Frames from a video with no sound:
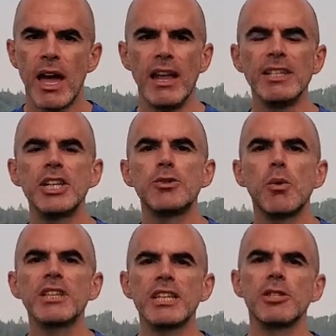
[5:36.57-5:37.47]
And this is
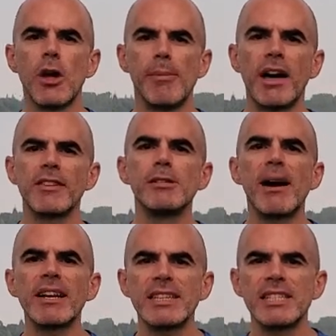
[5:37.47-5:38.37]
what this is all about.
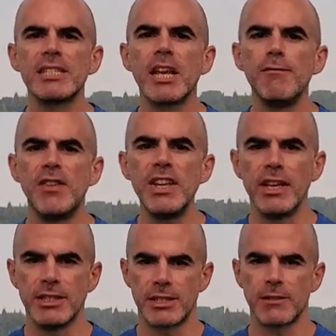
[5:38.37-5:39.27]
This is
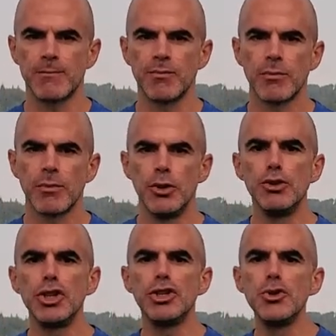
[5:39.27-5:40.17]
convenience. You
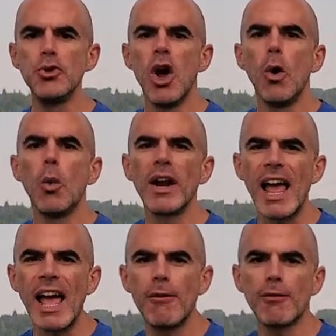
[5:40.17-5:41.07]
could do
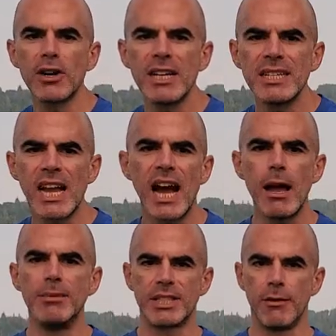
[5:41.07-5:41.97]
whatever
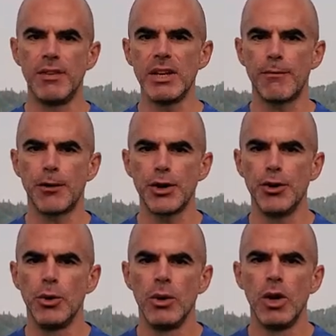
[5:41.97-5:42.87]
time is convenient for
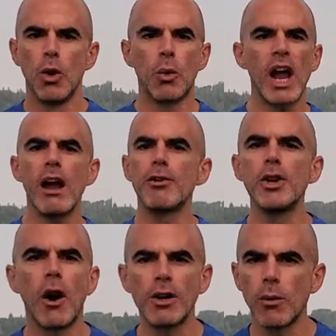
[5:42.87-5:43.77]
you, wherever
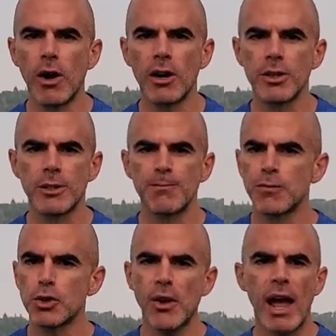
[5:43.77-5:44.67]
you are in the world.
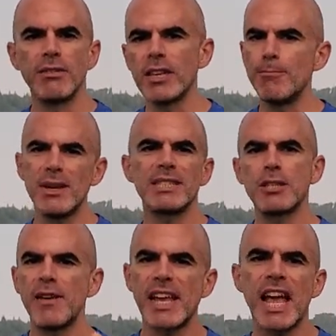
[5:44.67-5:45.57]
Traveling,
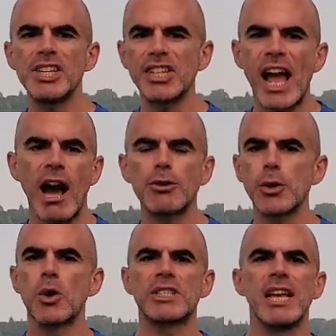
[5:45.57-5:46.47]
business, vacation,
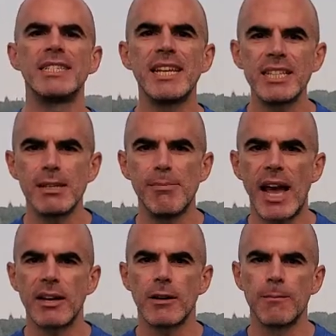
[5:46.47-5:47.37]
outdoors, doesn't
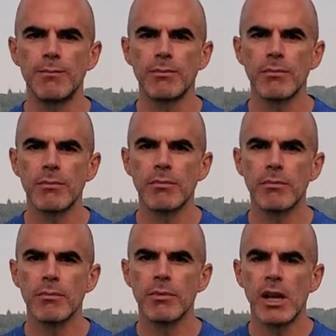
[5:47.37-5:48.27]
matter.
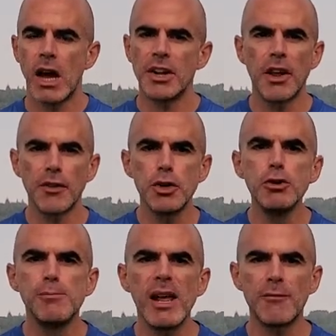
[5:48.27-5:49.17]
Another
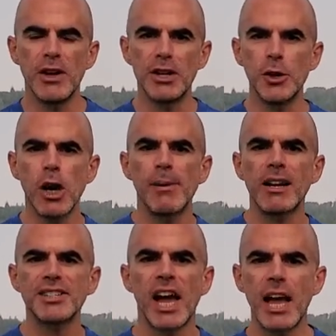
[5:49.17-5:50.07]
huge benefit, talk
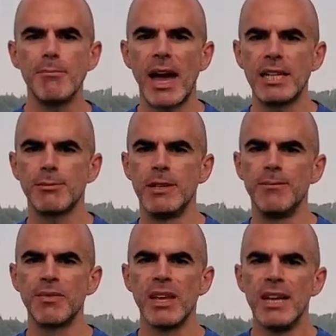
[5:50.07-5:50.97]
about time management.
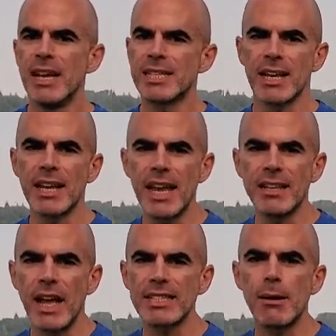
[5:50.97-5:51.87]
It's,
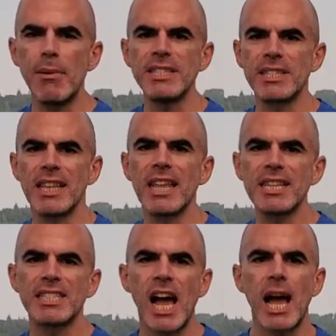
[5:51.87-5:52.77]
again, as I mentioned, the
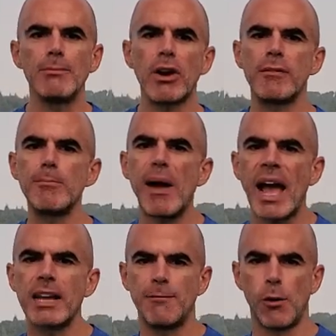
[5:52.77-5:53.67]
less time driving
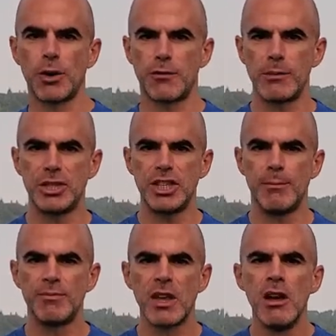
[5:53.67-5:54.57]
back and forth from the
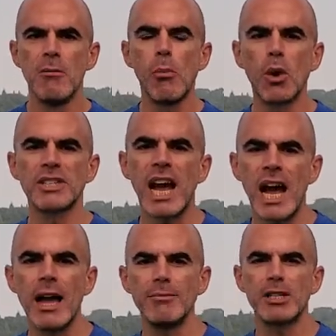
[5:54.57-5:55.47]
gym, more
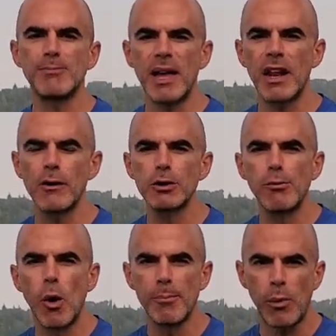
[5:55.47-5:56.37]
time to spend on those
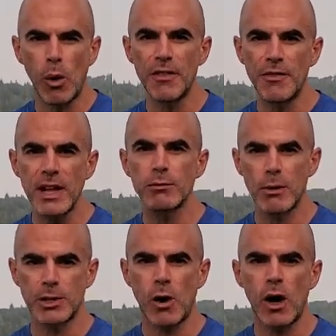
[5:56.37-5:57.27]
more important things we
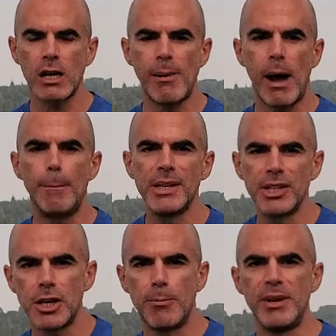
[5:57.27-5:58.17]
were talking about,
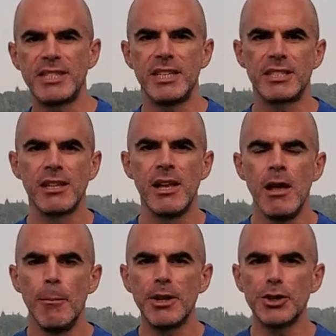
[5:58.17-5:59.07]
building your business,
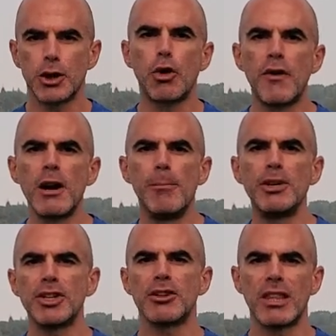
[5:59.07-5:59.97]
building your career,
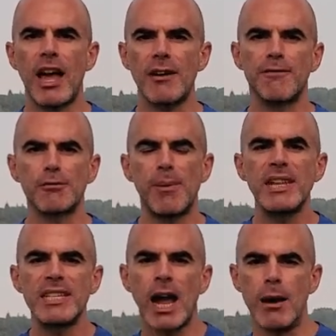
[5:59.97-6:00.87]
building your life,
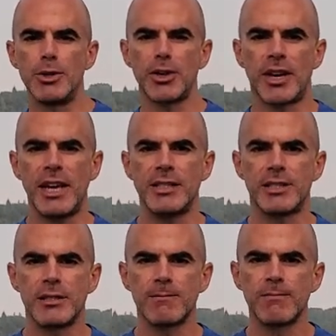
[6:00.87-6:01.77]
spending time with your kids.